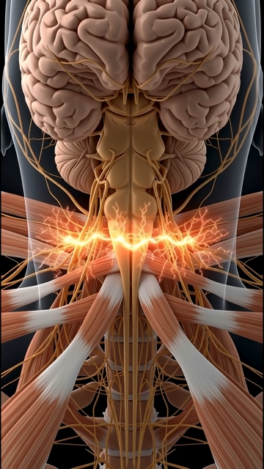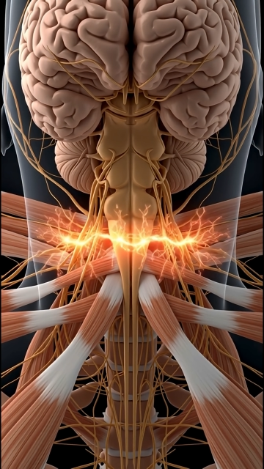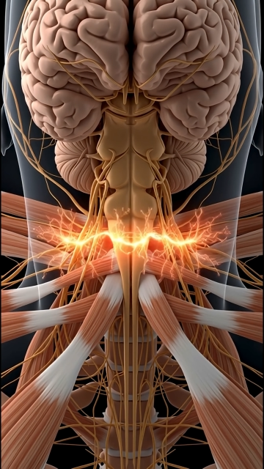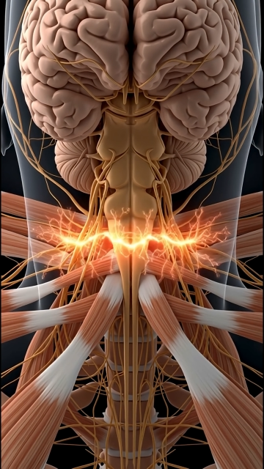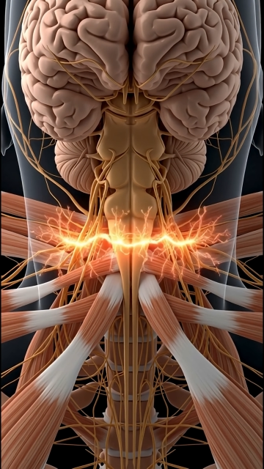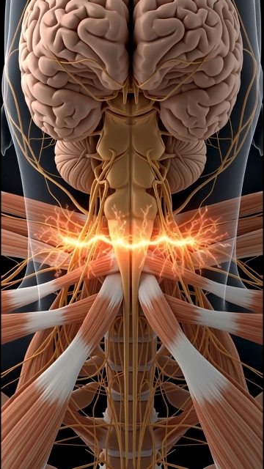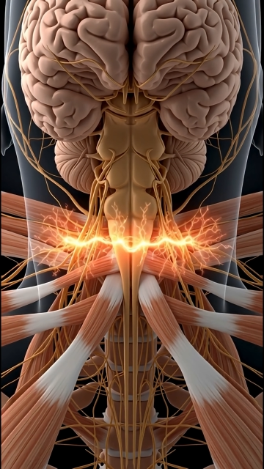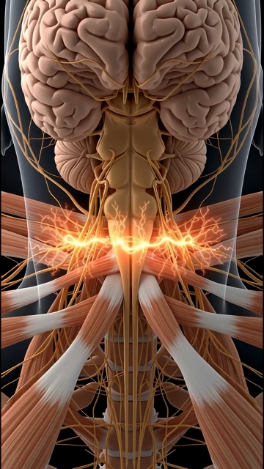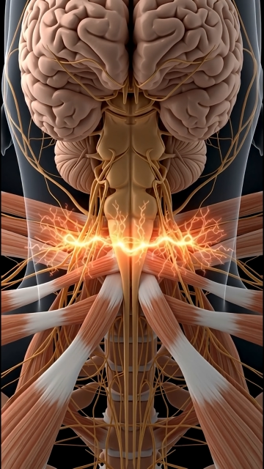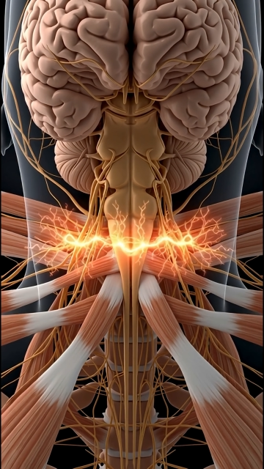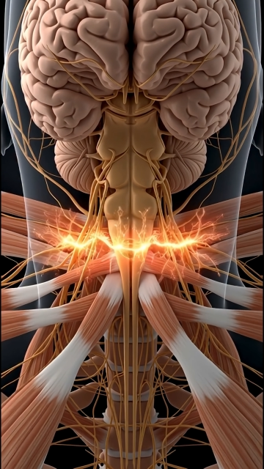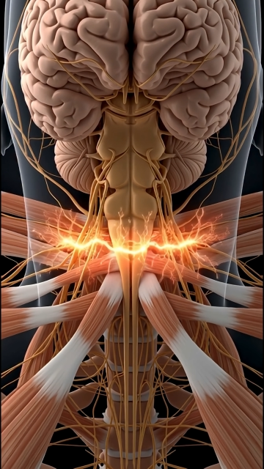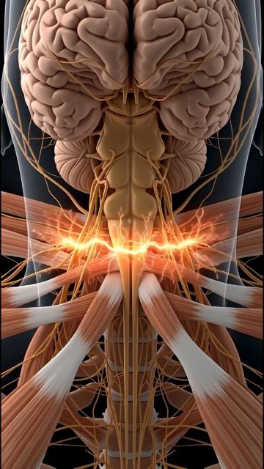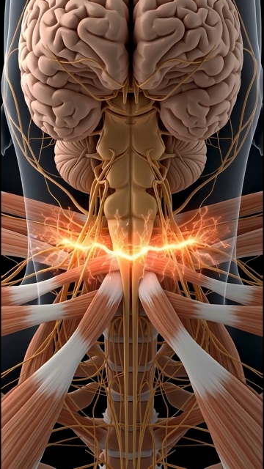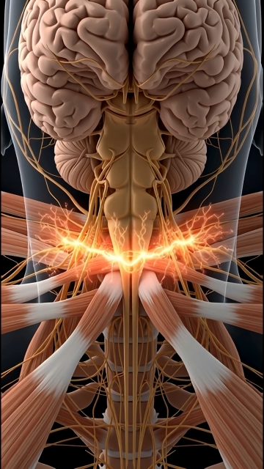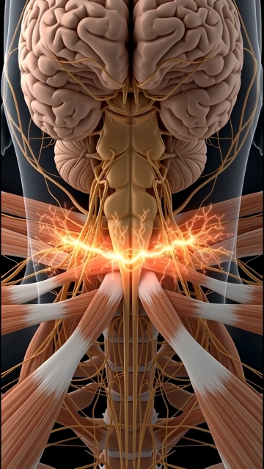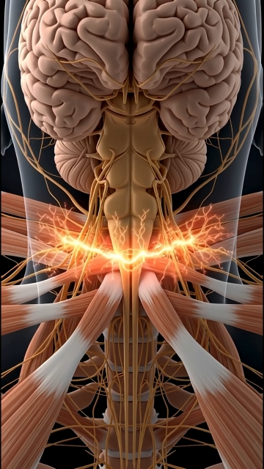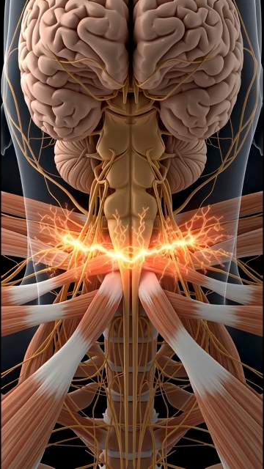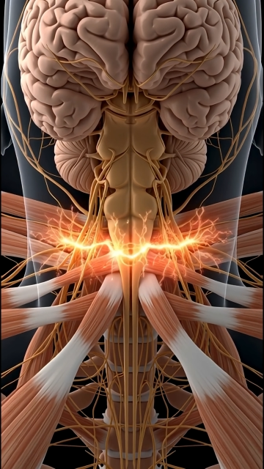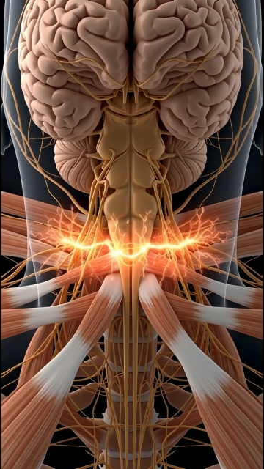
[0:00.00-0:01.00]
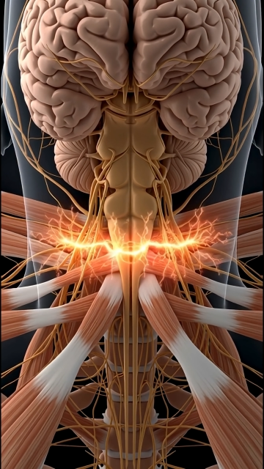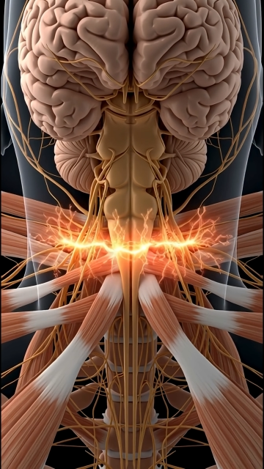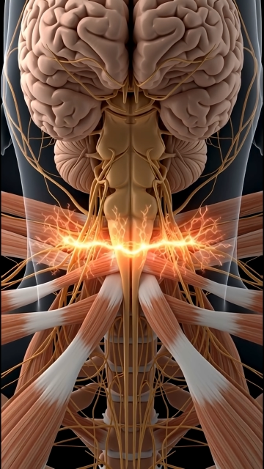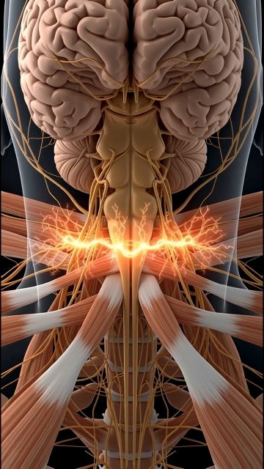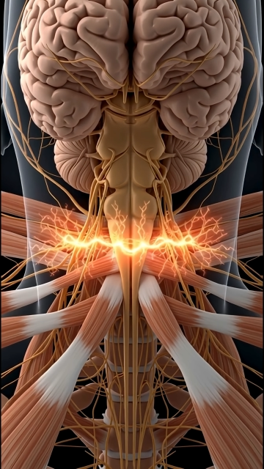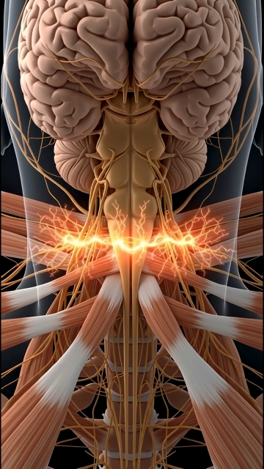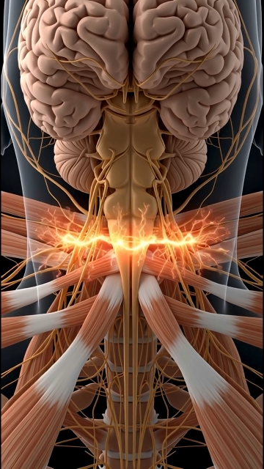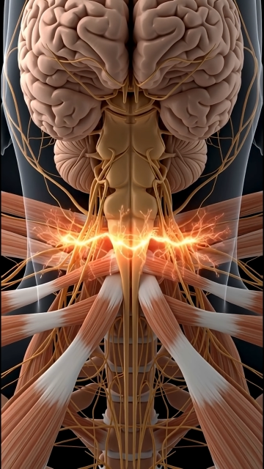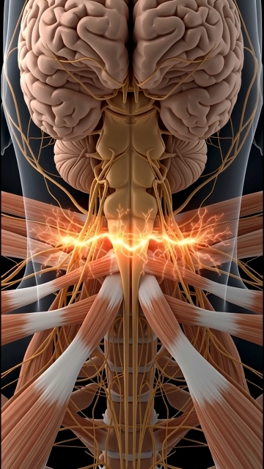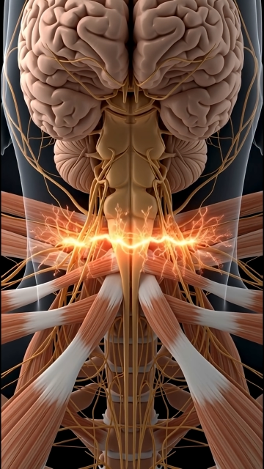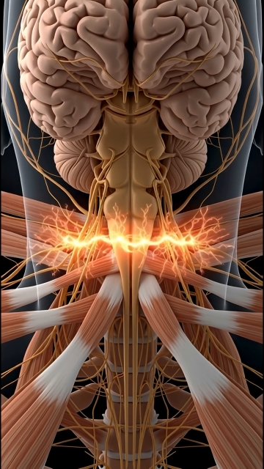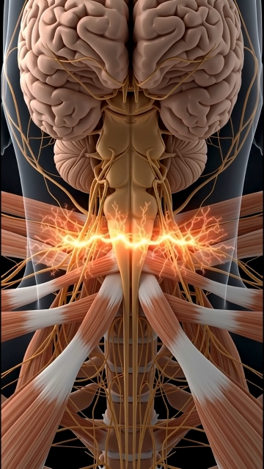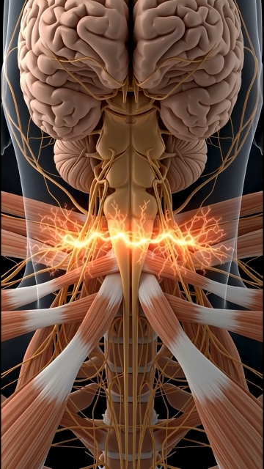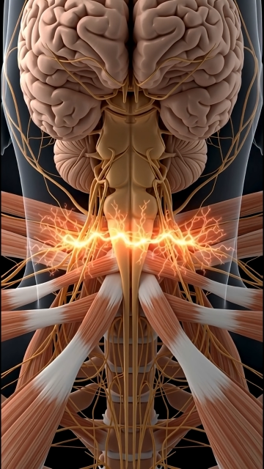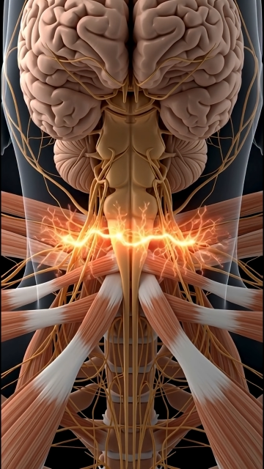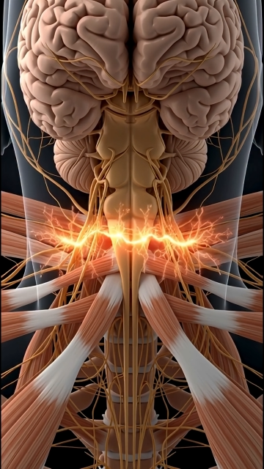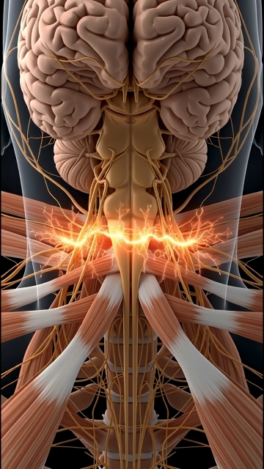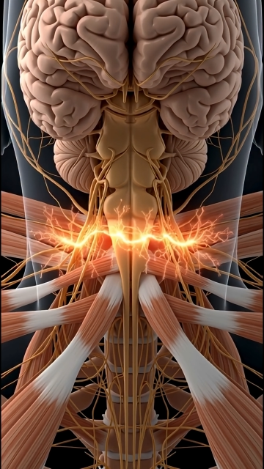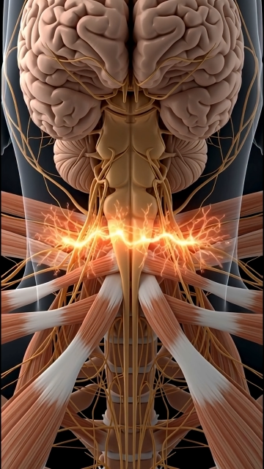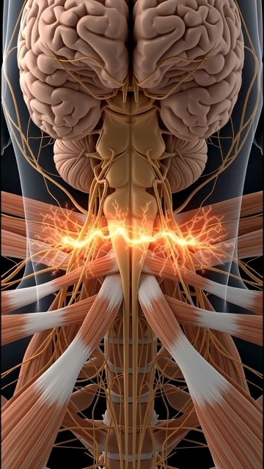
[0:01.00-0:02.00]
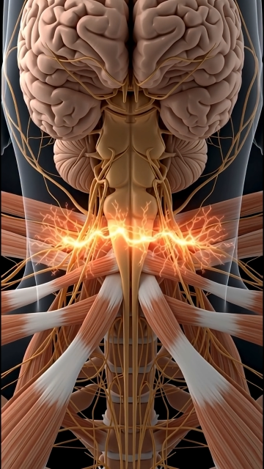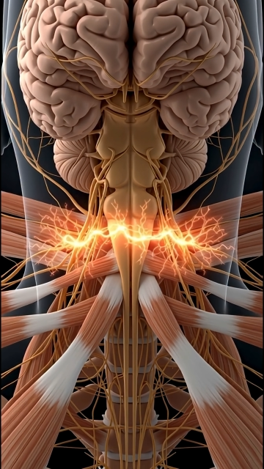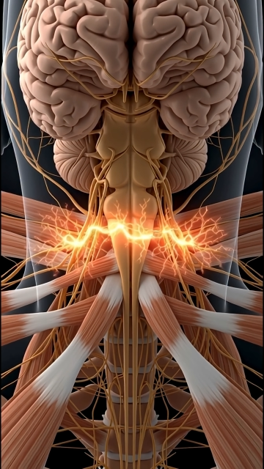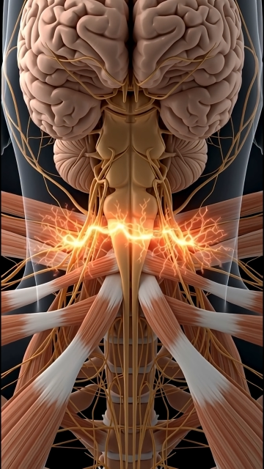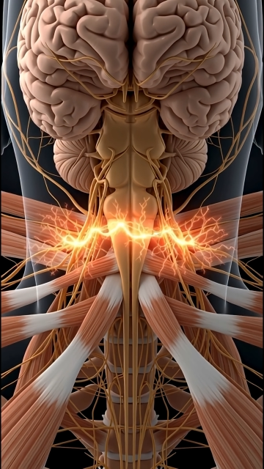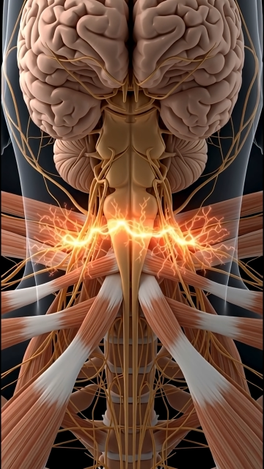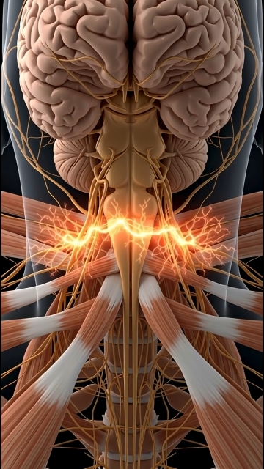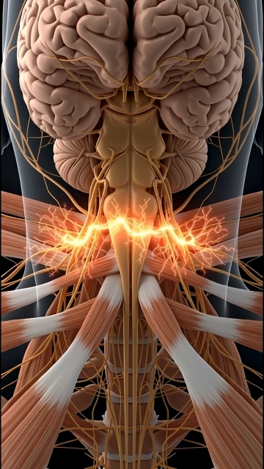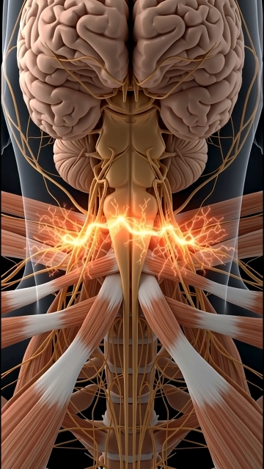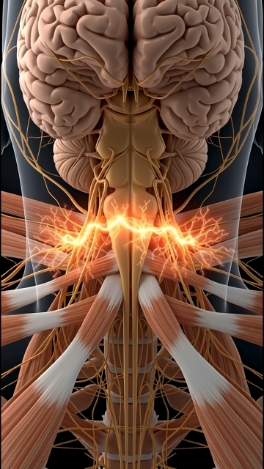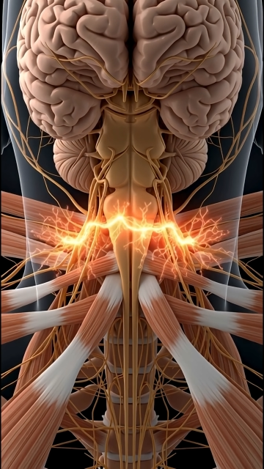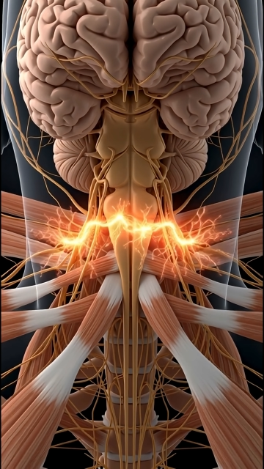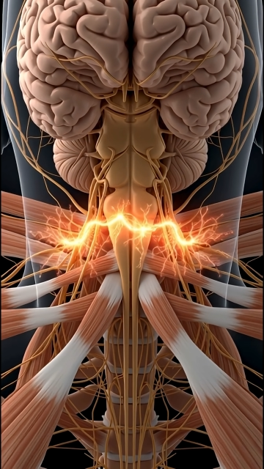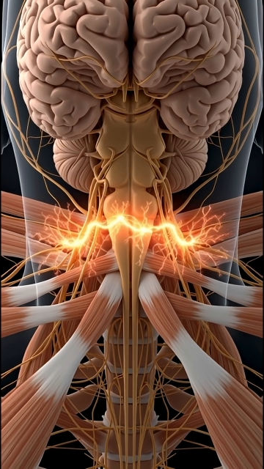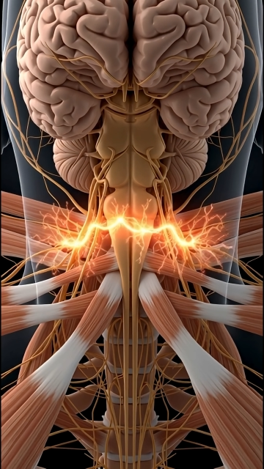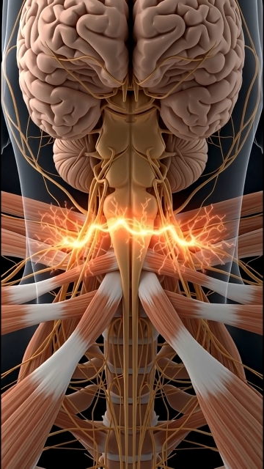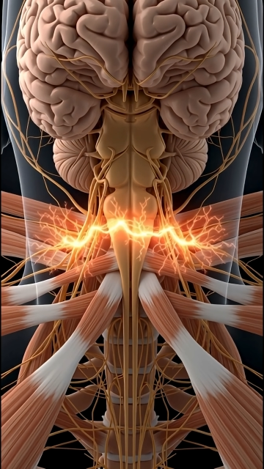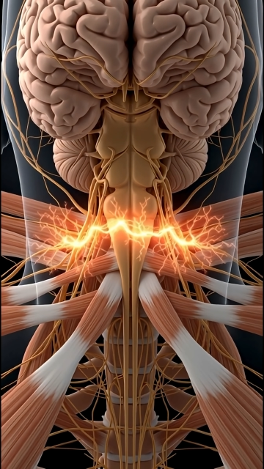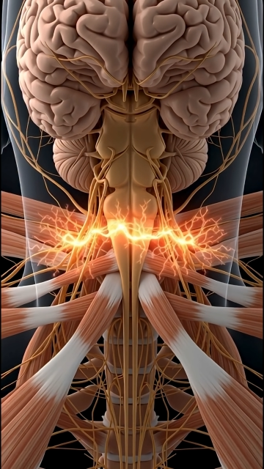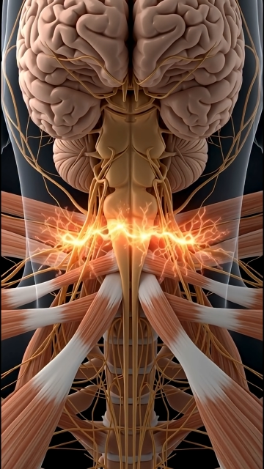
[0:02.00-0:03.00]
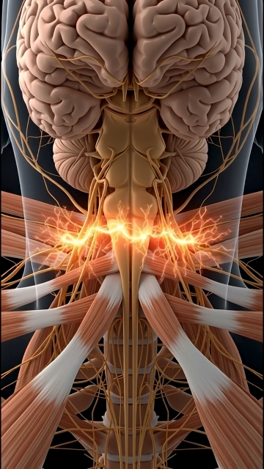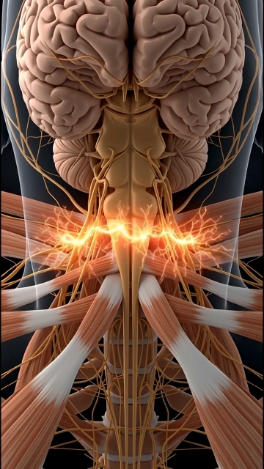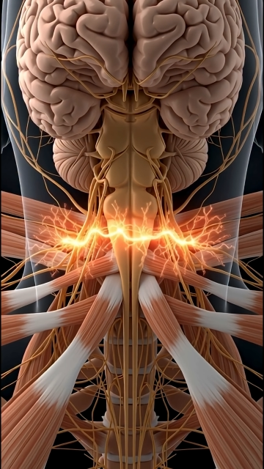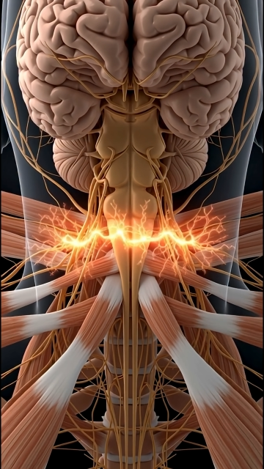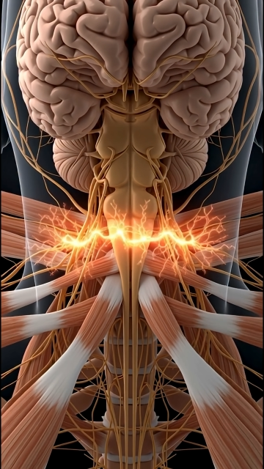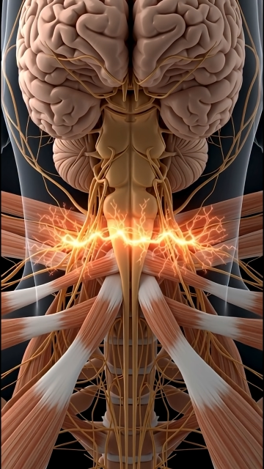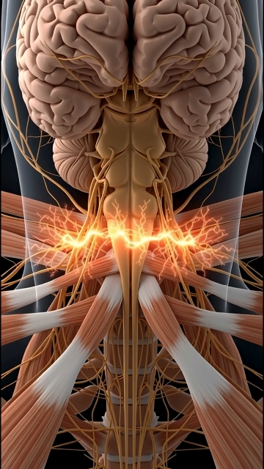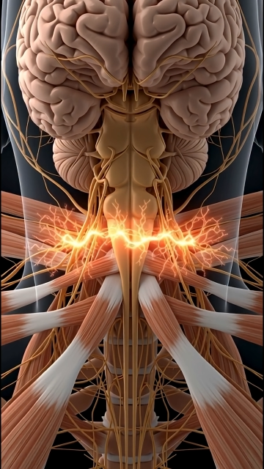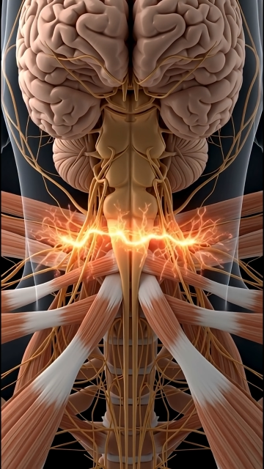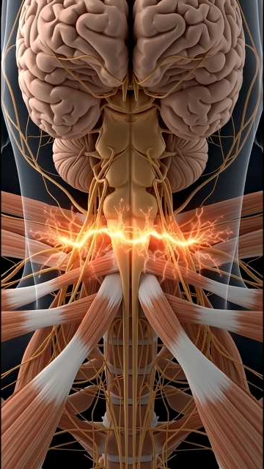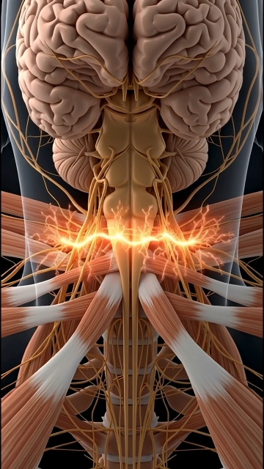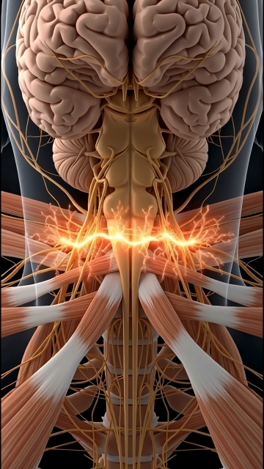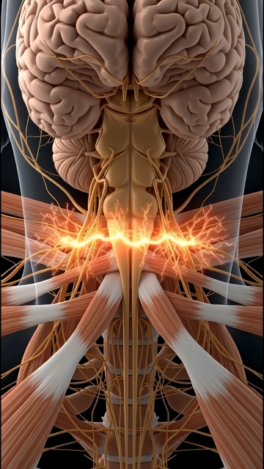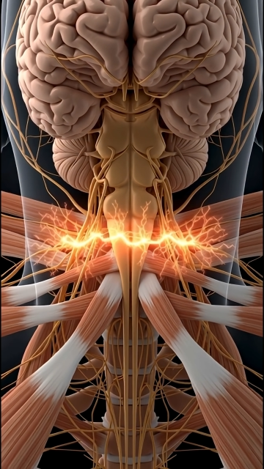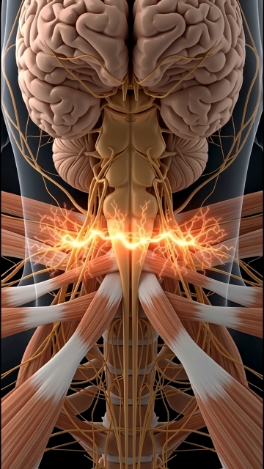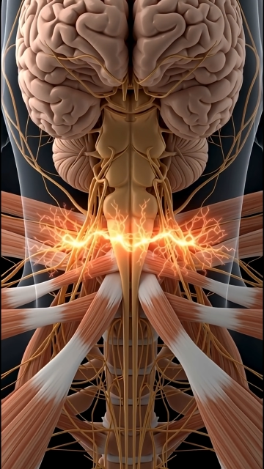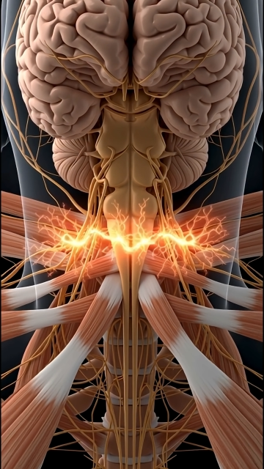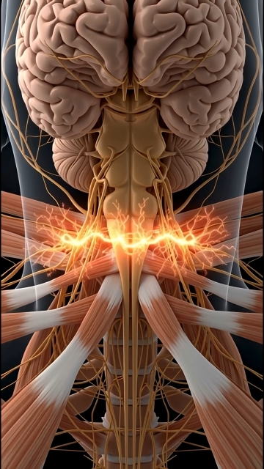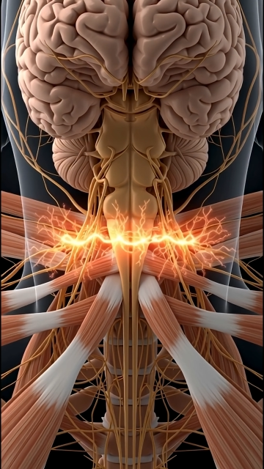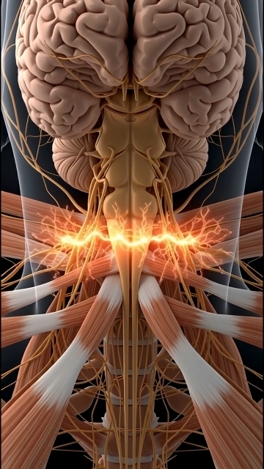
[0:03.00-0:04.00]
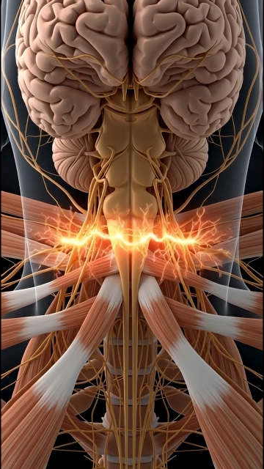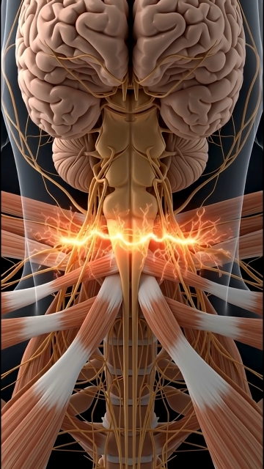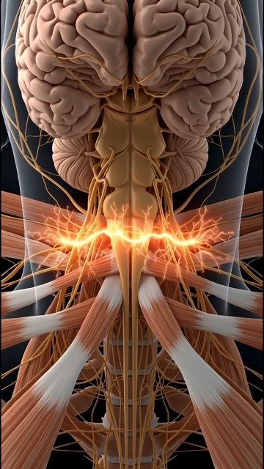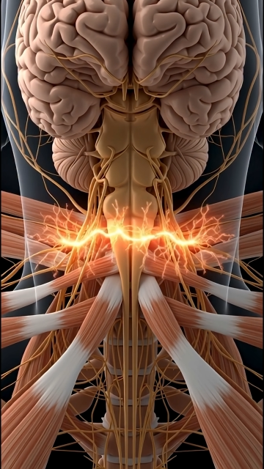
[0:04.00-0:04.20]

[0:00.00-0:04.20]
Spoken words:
[unreadable: no face in view]